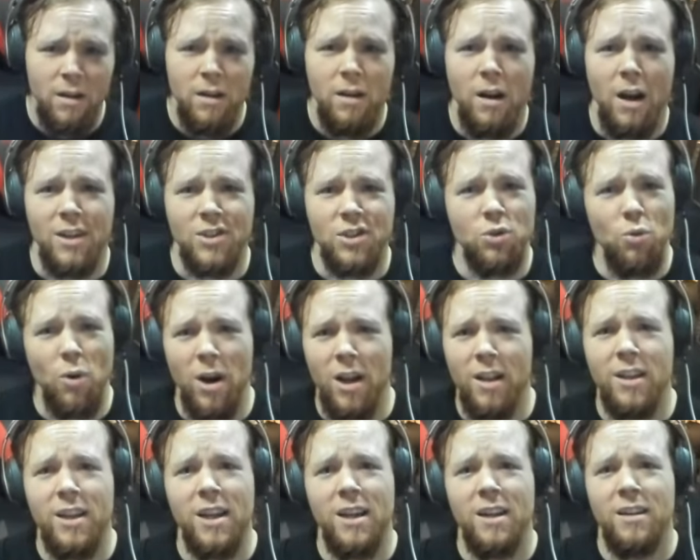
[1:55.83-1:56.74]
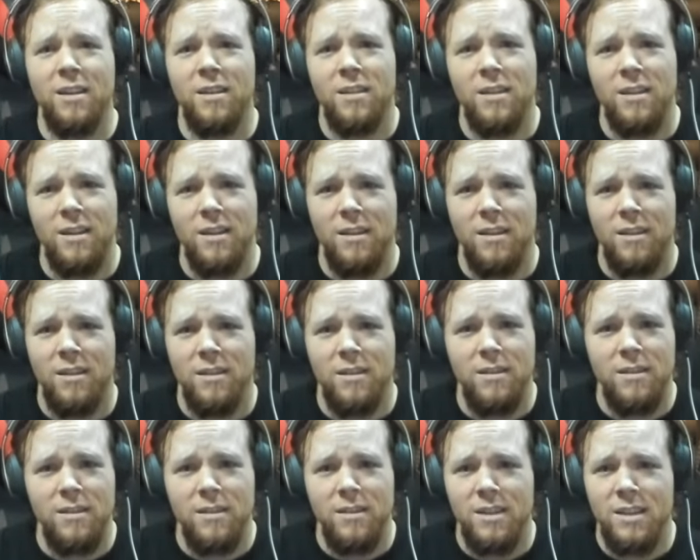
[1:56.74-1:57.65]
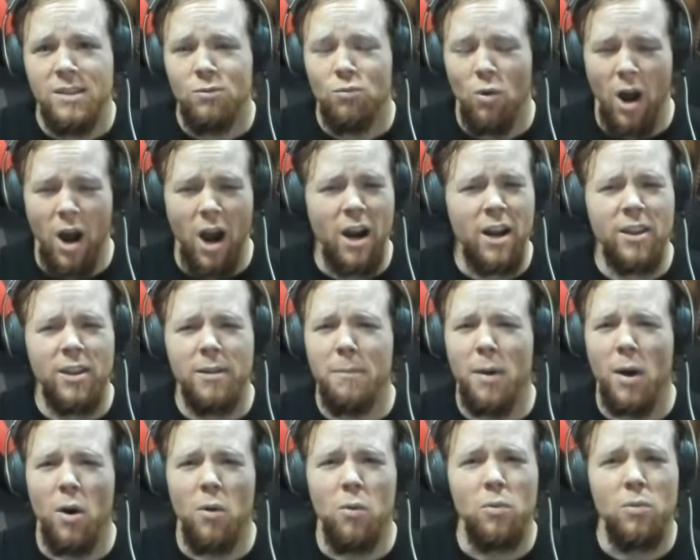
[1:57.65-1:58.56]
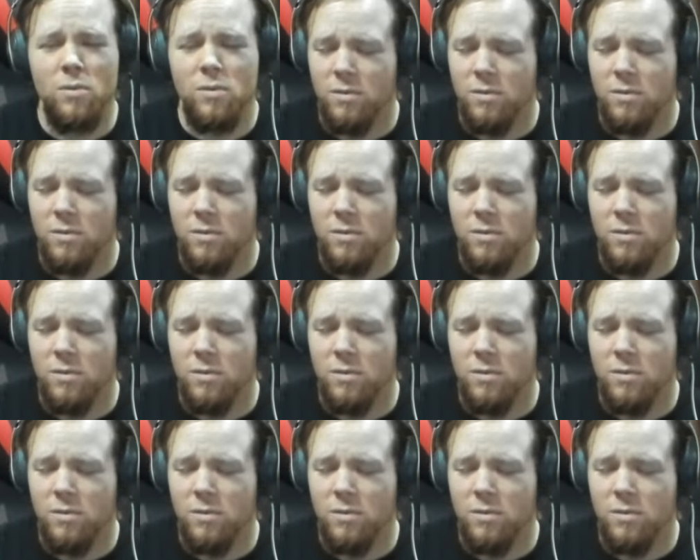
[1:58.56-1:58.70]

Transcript: Australia. Rocking the boat.